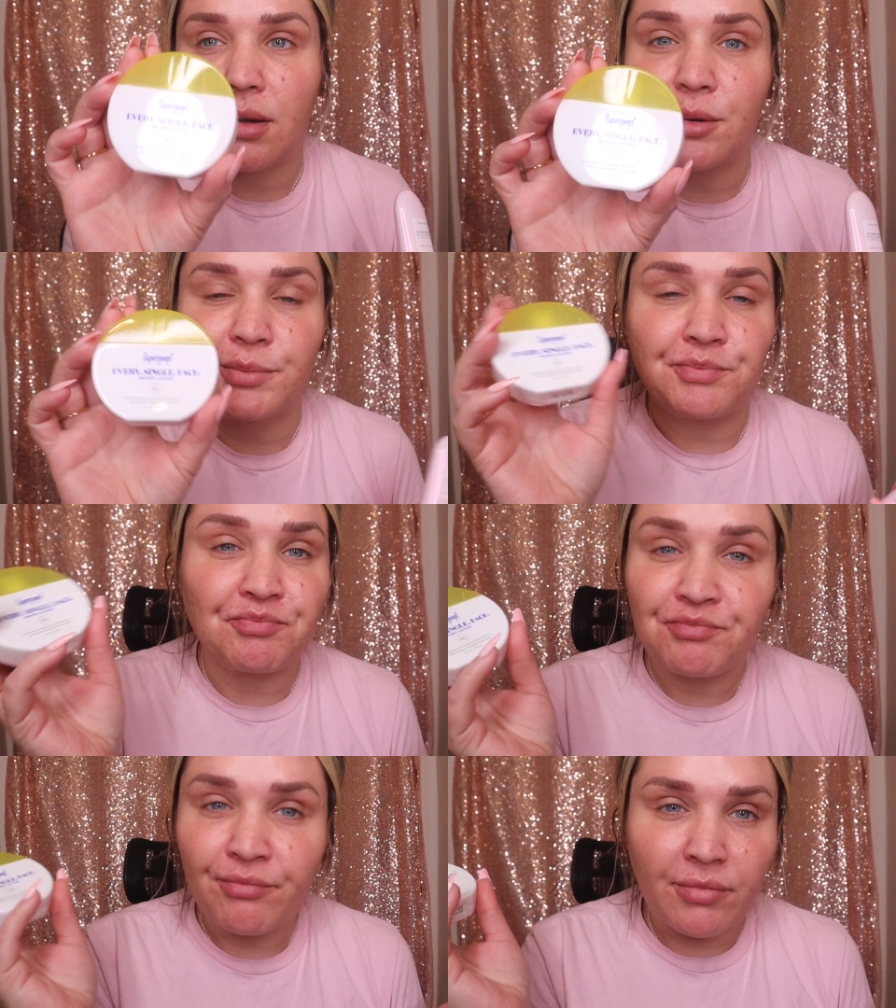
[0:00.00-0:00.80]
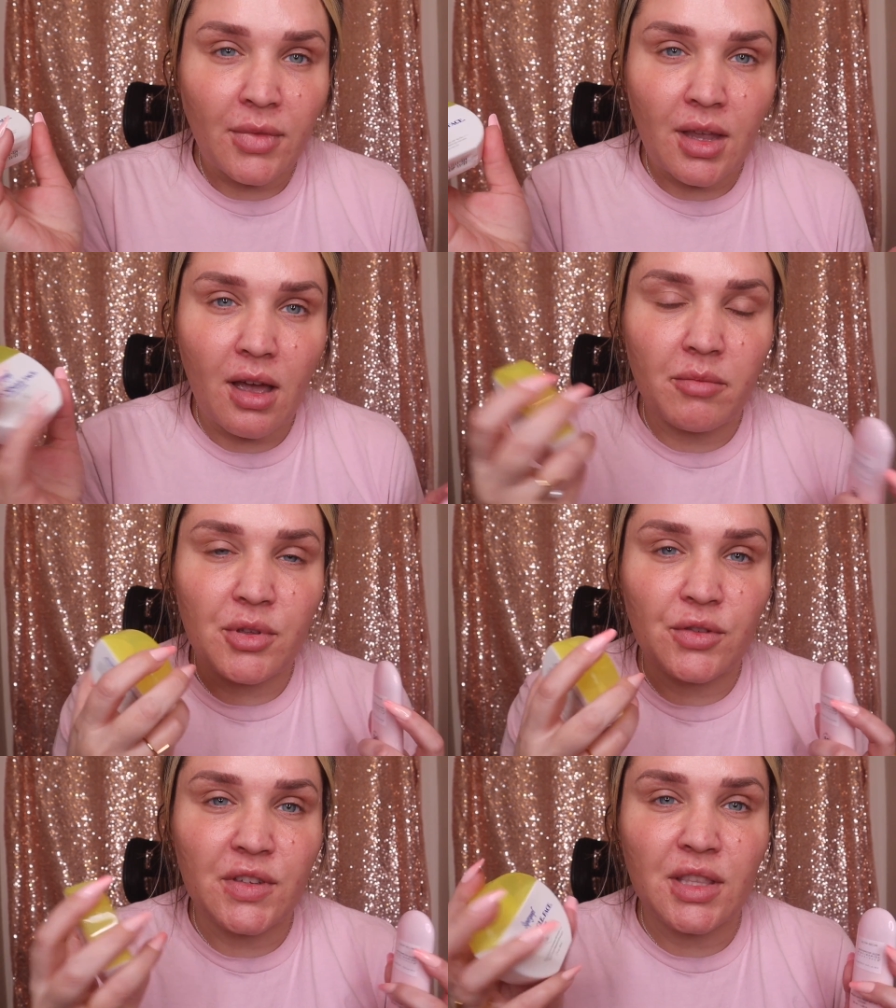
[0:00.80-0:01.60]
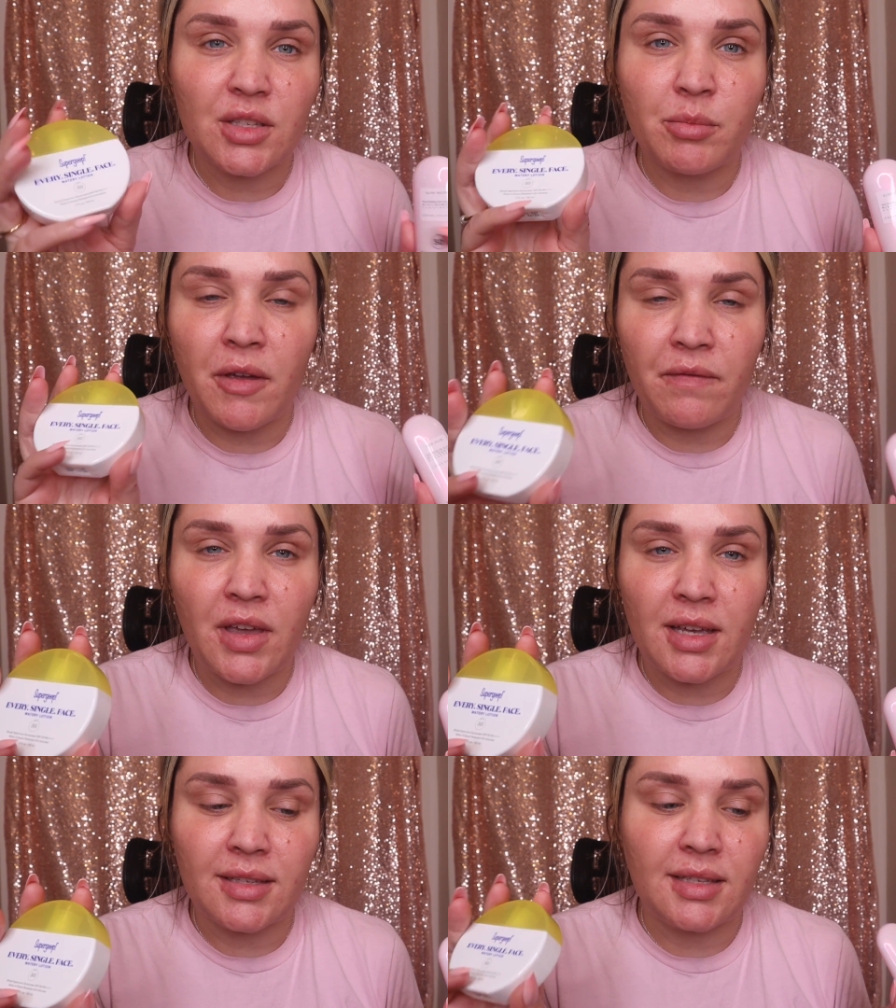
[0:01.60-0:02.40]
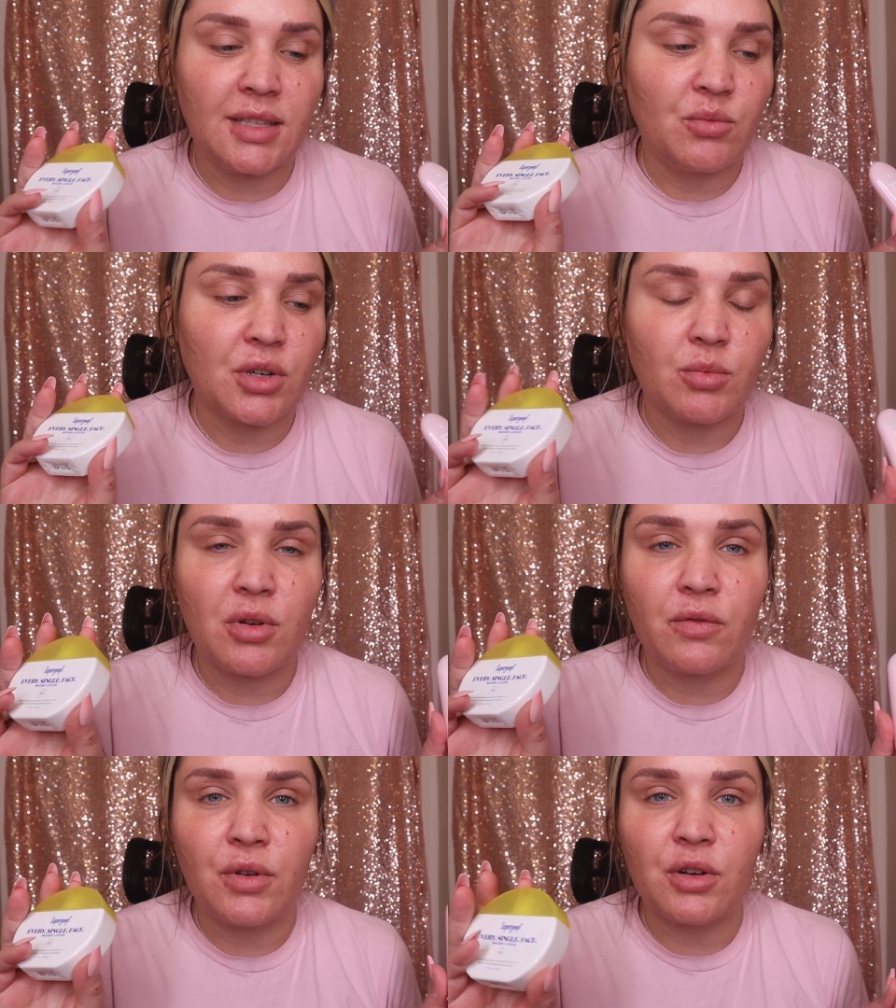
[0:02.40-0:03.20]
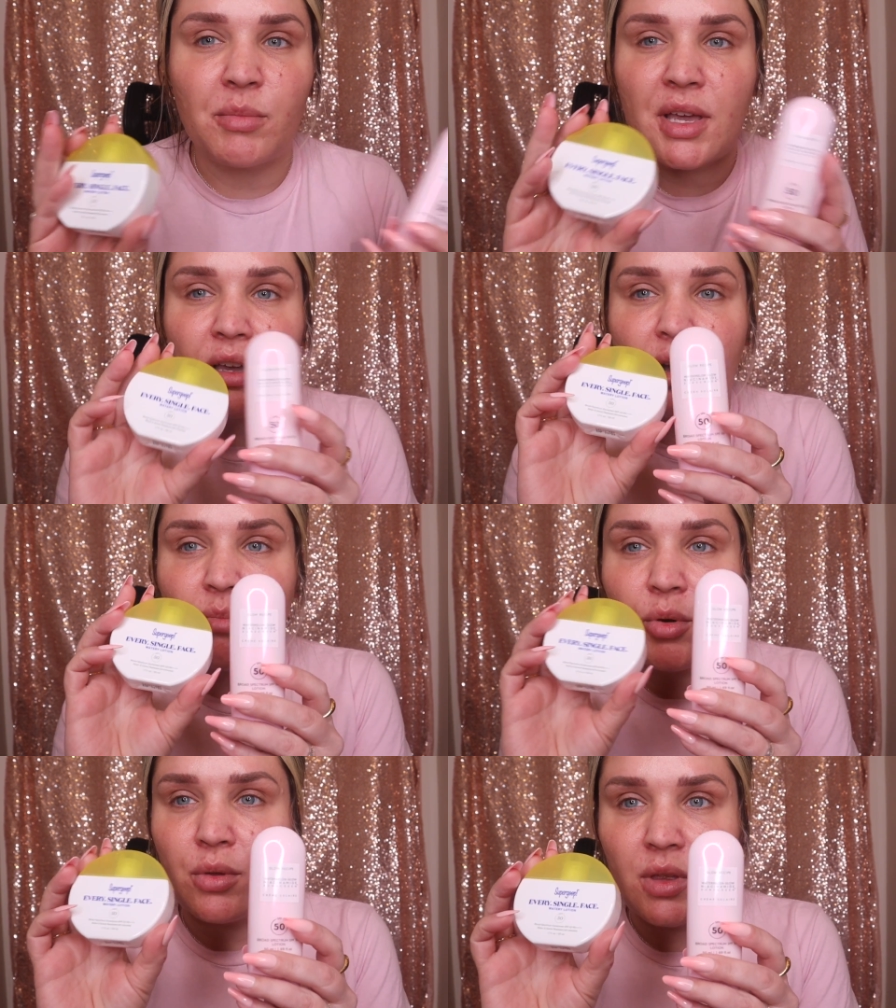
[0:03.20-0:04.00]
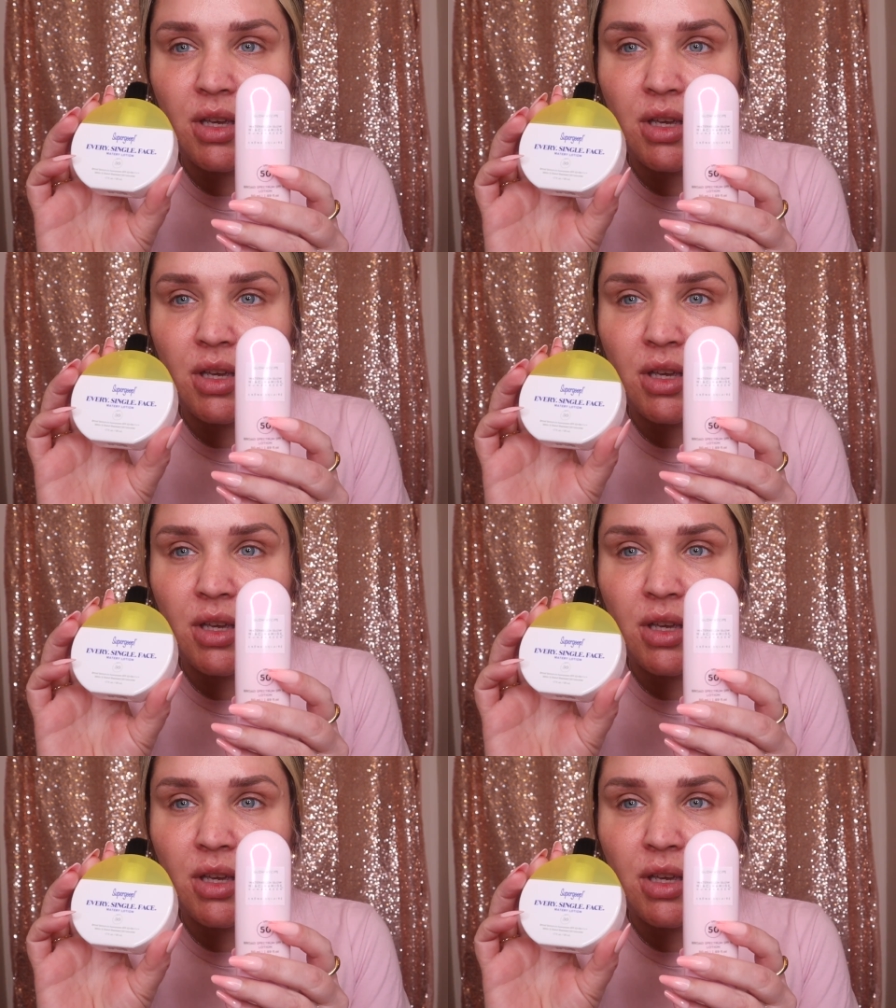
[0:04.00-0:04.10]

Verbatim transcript: So I've been using this on my face. It works wonderful under makeup. Both of